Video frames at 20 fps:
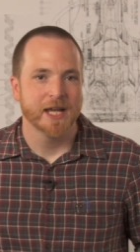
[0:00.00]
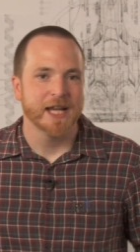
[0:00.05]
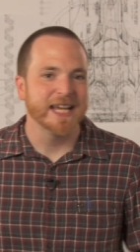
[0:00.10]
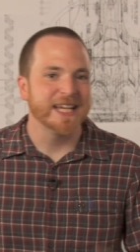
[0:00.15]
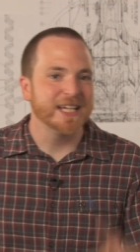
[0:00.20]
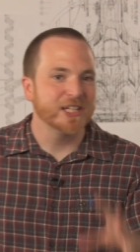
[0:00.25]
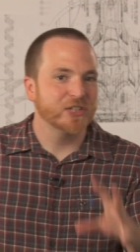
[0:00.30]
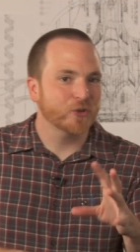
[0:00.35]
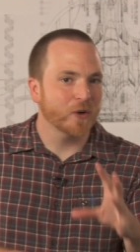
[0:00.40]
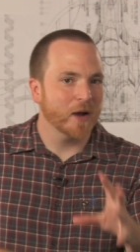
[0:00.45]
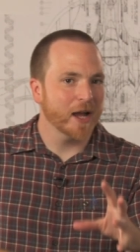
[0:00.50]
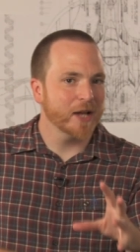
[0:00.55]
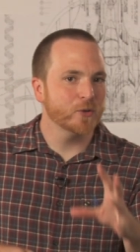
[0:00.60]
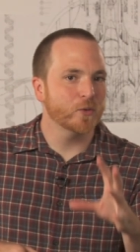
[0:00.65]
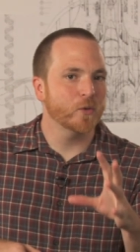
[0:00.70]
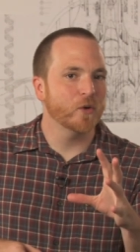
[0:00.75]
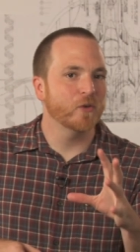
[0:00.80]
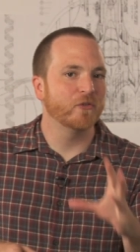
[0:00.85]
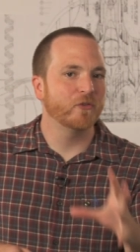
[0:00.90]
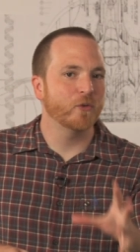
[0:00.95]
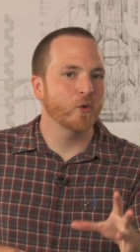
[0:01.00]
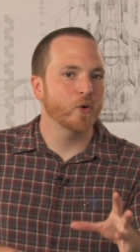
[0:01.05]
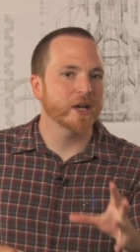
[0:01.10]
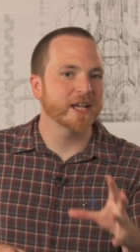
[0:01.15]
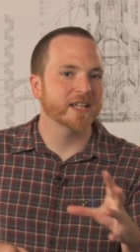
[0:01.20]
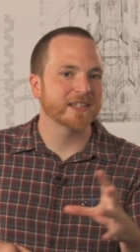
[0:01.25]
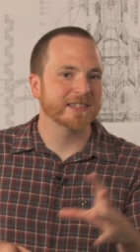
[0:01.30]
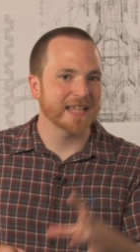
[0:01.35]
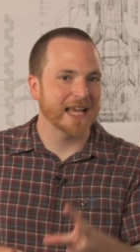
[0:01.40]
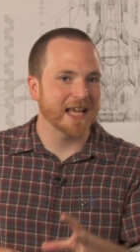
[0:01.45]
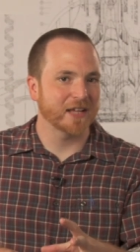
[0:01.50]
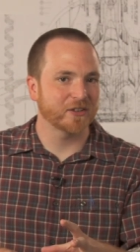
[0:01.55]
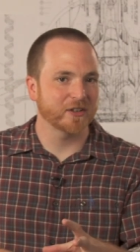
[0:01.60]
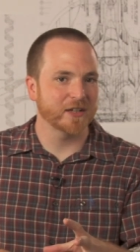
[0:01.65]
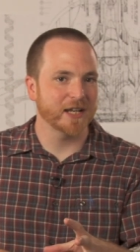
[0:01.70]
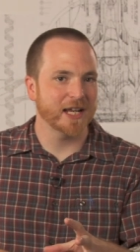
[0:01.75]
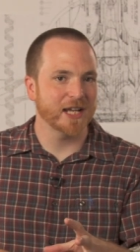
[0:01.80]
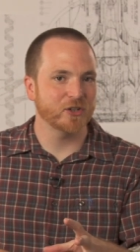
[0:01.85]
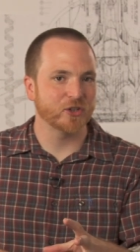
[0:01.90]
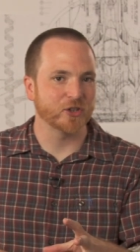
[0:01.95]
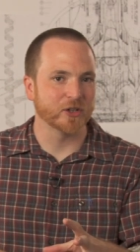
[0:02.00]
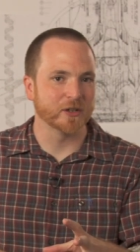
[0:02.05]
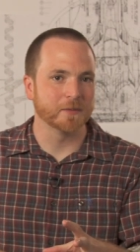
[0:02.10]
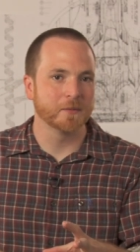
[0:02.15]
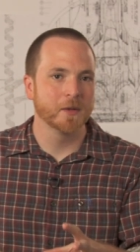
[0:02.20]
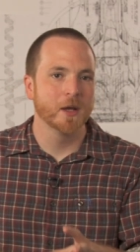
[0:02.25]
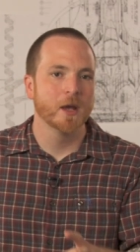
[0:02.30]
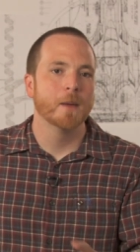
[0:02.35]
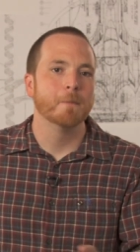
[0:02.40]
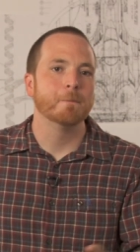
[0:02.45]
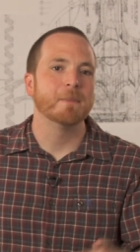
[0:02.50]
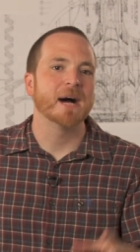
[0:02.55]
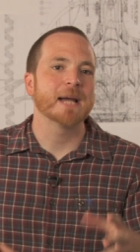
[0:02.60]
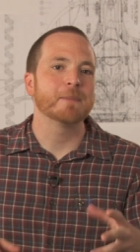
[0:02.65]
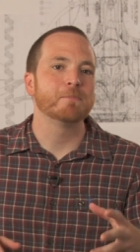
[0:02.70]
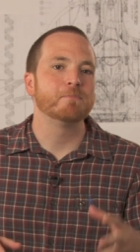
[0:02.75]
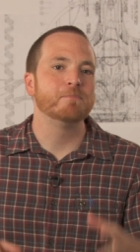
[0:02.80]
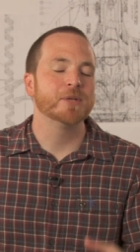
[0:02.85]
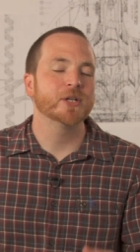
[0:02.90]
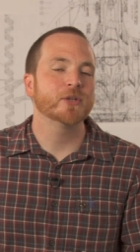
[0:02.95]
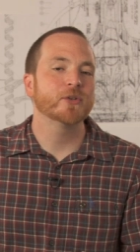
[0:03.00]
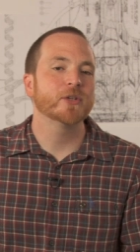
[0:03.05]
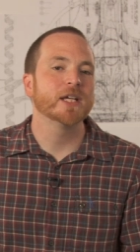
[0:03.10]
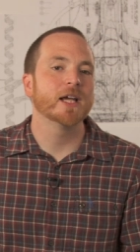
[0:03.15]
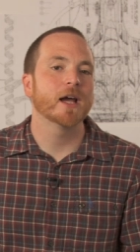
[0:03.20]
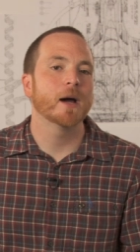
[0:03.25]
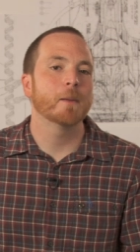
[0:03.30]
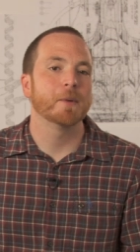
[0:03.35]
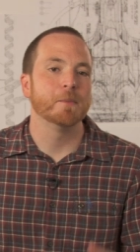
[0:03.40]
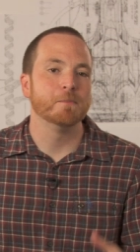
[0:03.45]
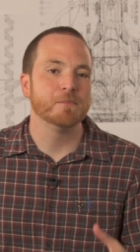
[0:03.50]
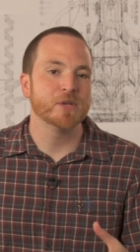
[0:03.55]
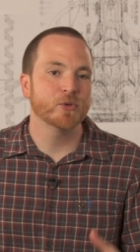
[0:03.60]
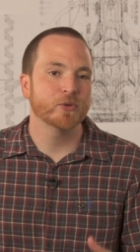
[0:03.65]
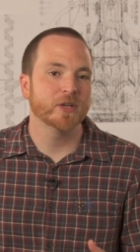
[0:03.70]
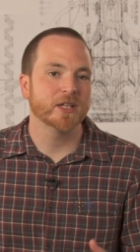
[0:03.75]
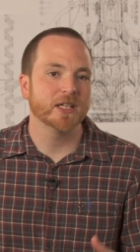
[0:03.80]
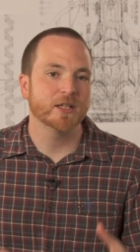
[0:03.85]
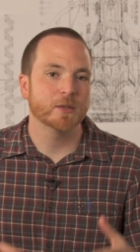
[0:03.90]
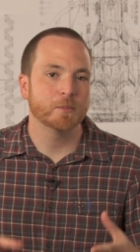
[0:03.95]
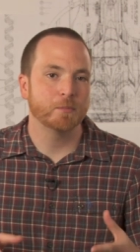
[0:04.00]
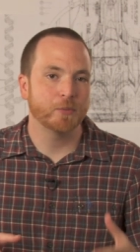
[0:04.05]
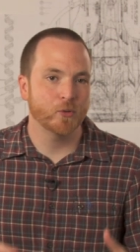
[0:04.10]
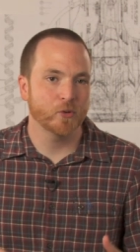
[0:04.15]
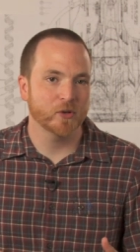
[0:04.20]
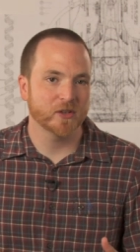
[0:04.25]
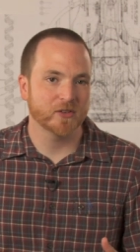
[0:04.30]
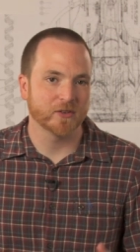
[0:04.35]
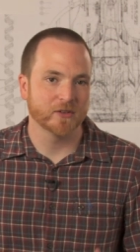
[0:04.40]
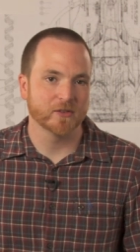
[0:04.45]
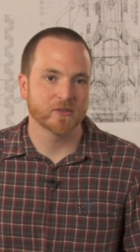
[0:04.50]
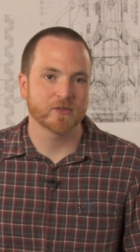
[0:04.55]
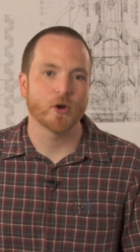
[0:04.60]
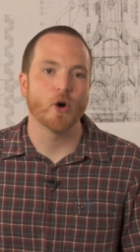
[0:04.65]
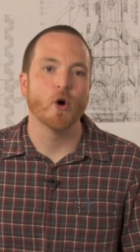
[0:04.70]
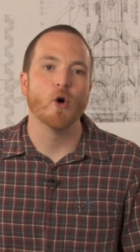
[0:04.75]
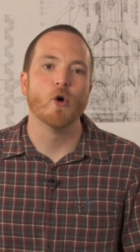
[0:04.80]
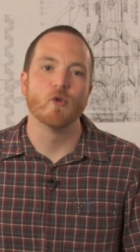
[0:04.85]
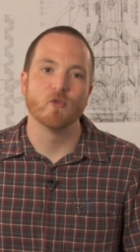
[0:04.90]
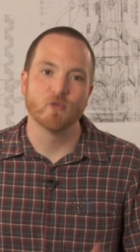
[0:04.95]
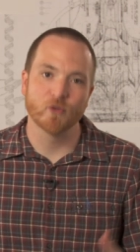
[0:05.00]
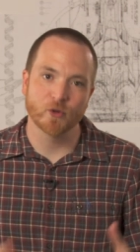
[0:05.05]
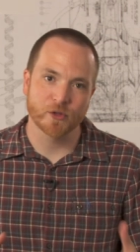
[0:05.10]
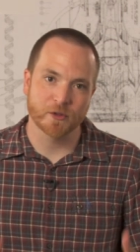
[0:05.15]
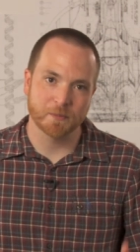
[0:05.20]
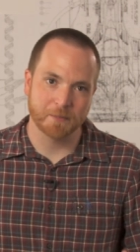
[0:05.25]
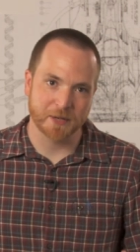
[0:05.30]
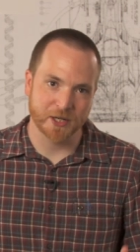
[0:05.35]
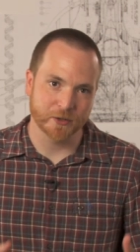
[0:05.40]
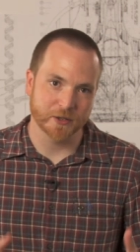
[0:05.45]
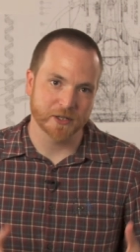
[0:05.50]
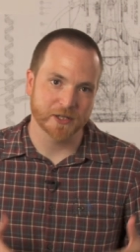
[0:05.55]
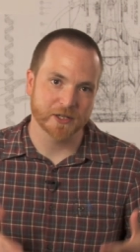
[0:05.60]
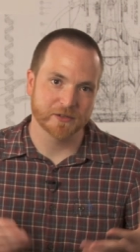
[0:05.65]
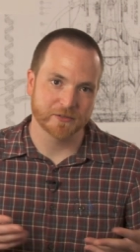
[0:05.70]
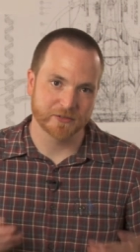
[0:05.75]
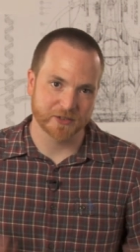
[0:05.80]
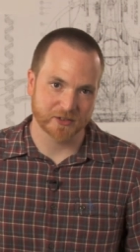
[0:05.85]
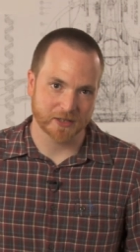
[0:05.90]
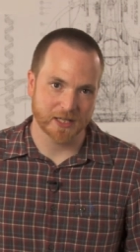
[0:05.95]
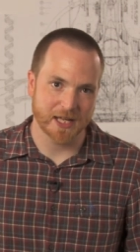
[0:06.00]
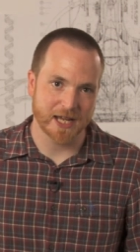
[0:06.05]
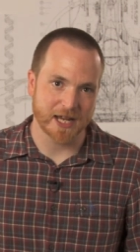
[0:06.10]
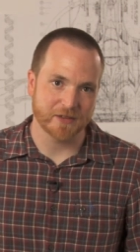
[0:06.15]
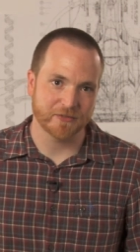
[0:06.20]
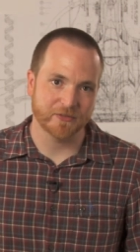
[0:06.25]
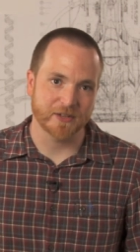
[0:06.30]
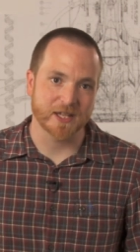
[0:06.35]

He tried to avoid assassination by building up immunity to poisons over the period of his life.